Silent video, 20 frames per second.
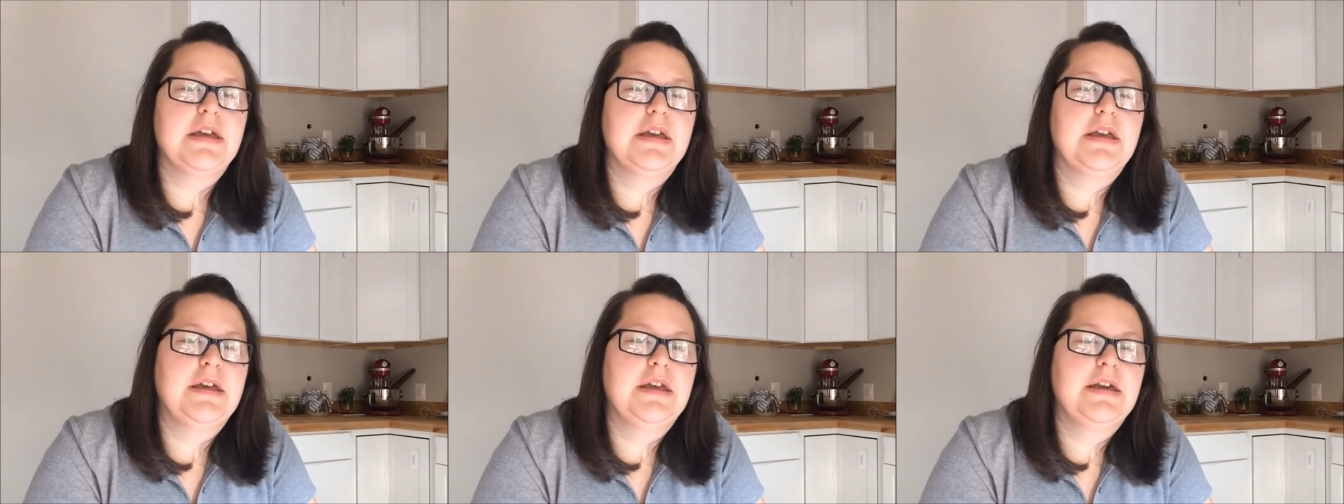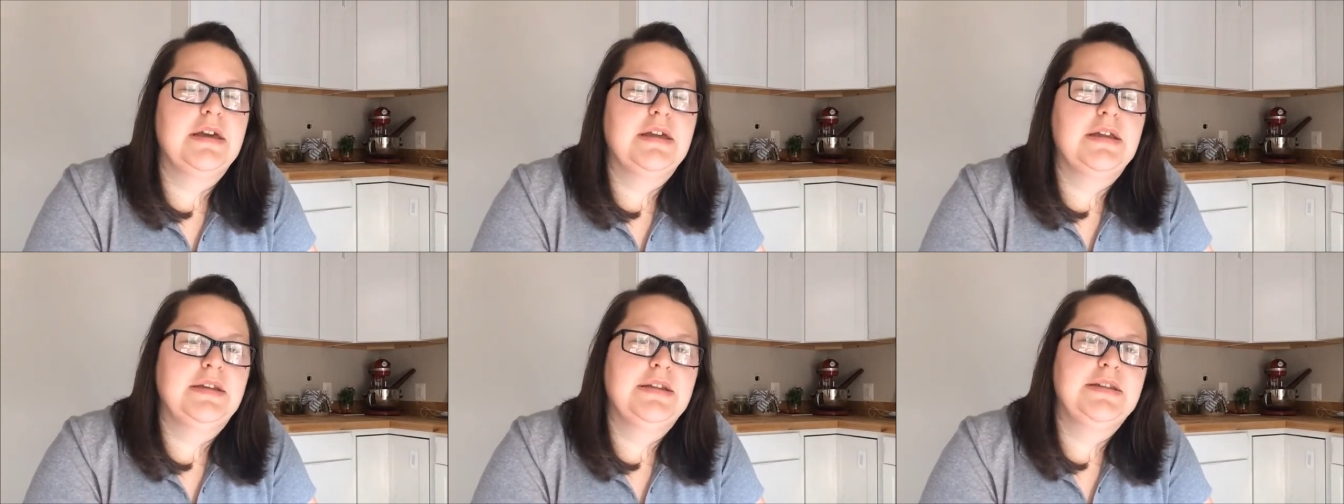
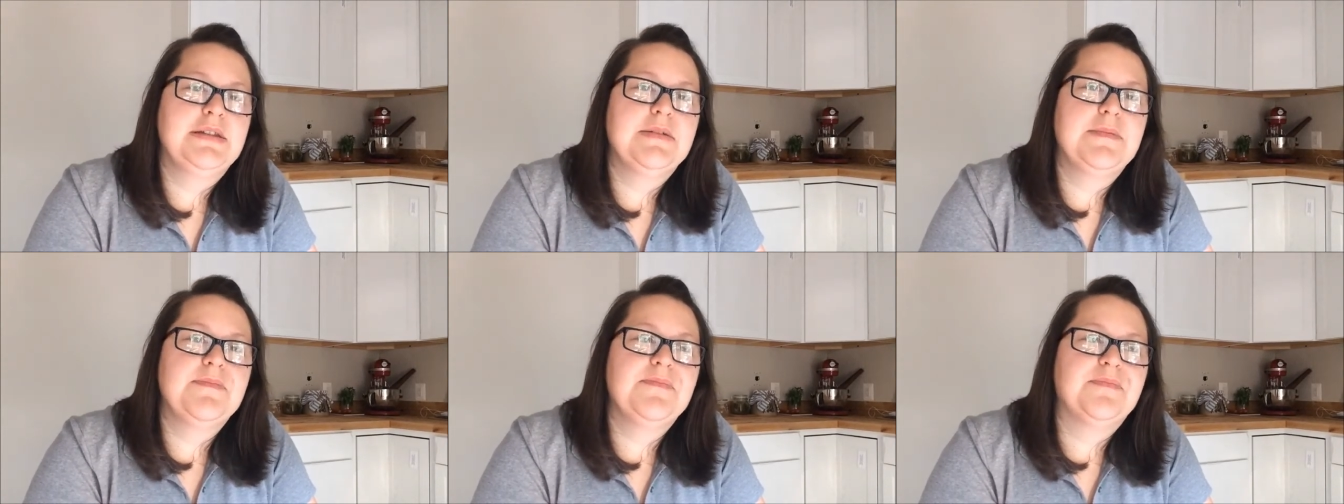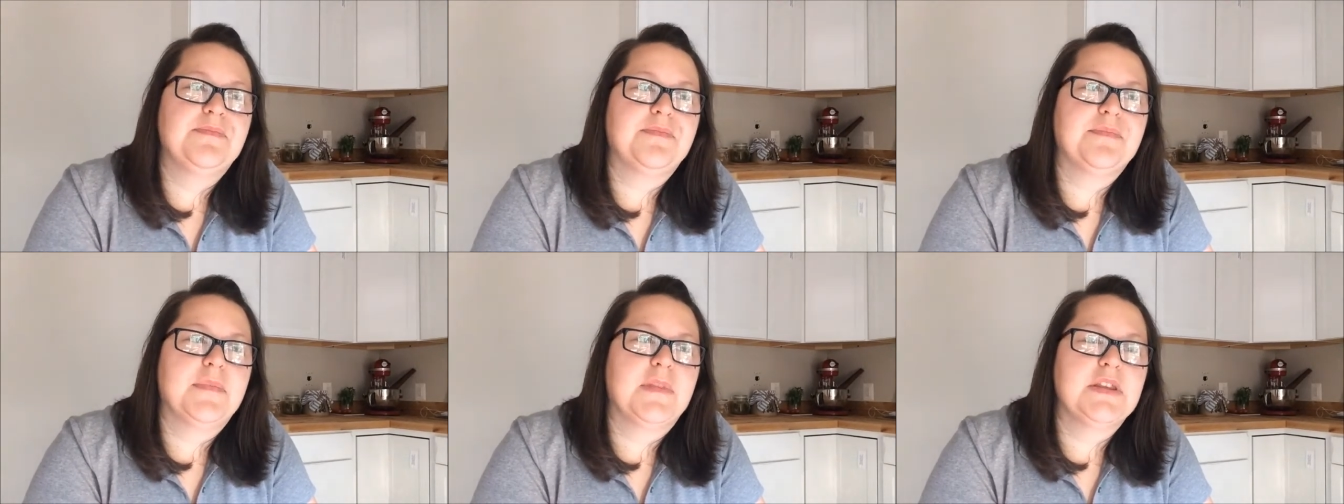And
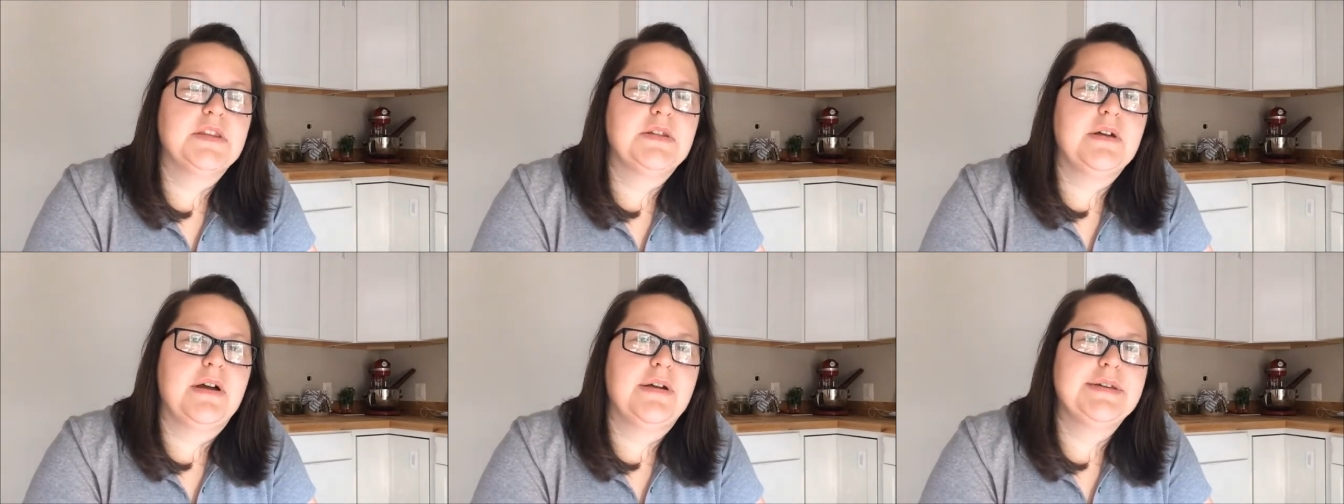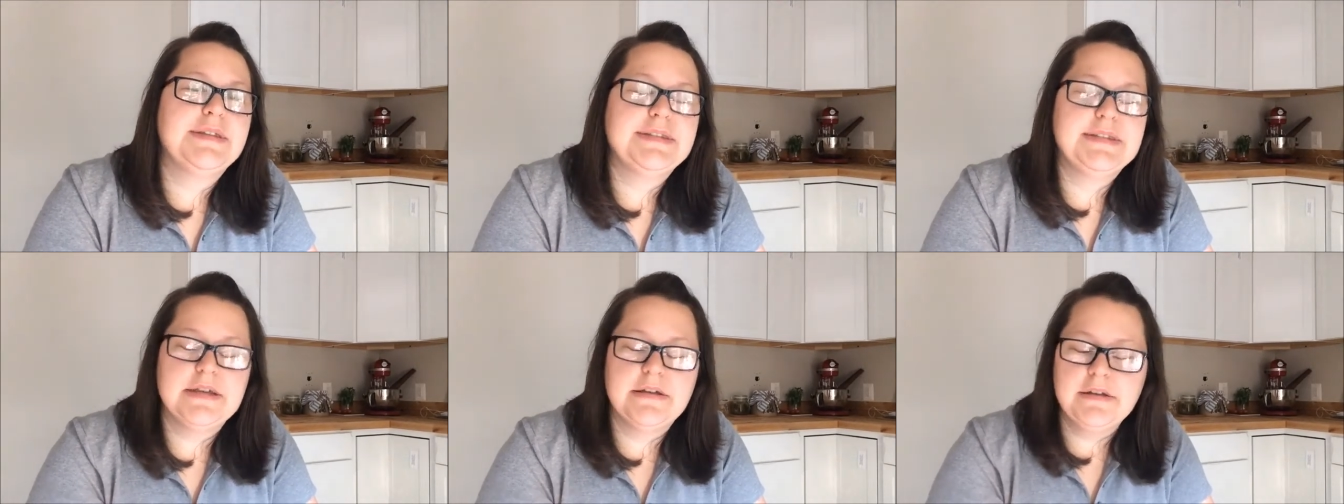so I
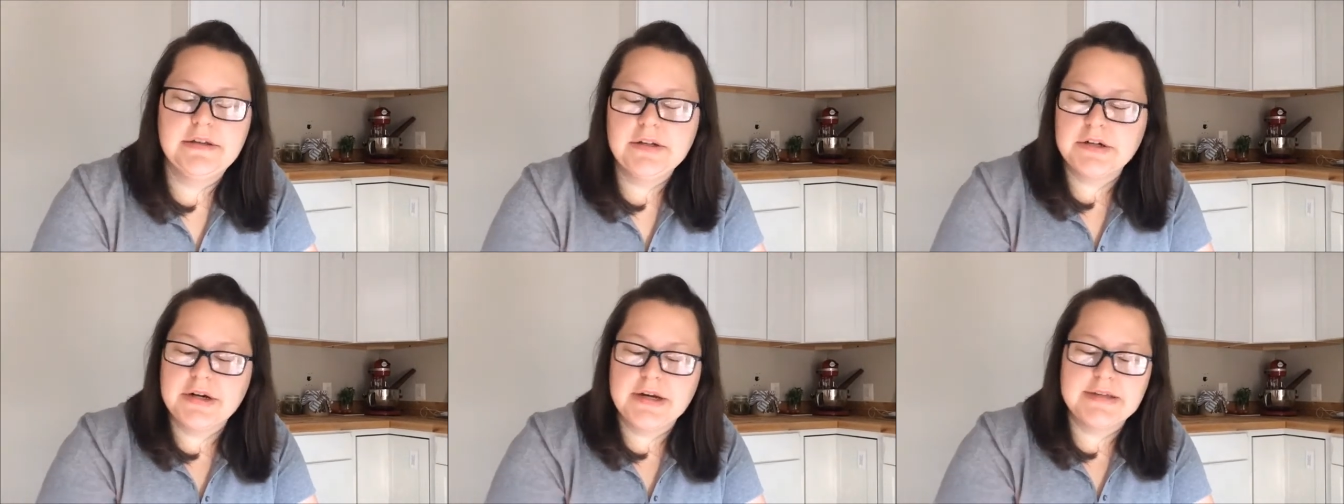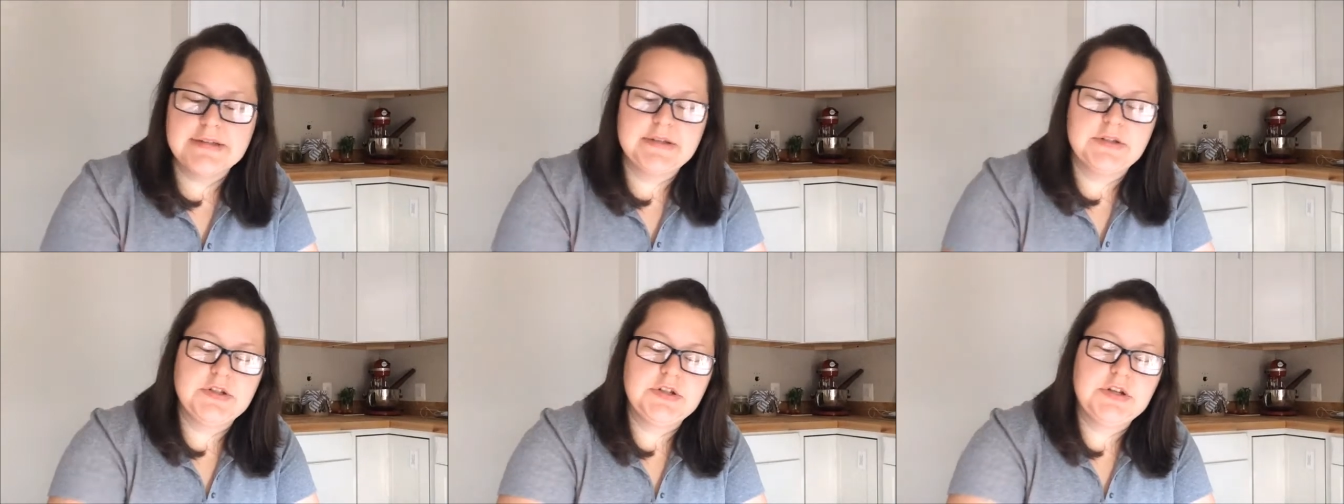was telling
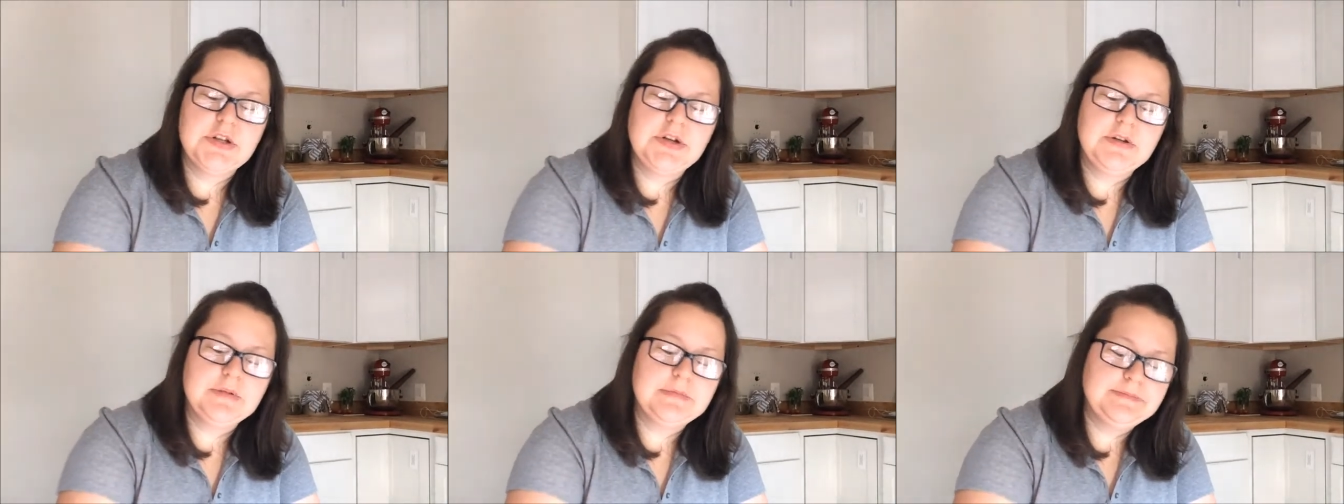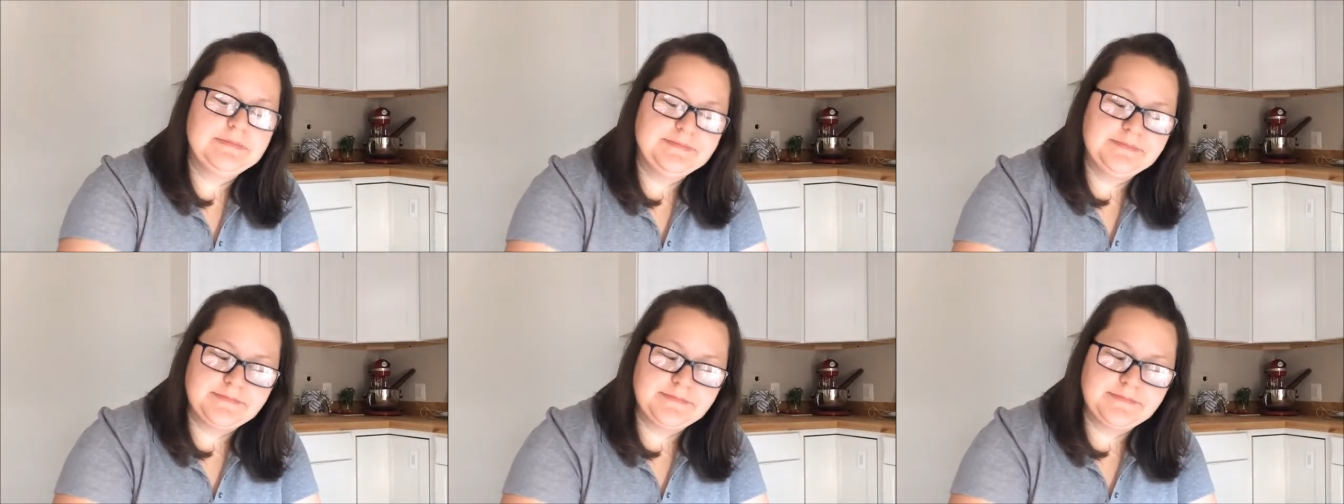her, I said, you know,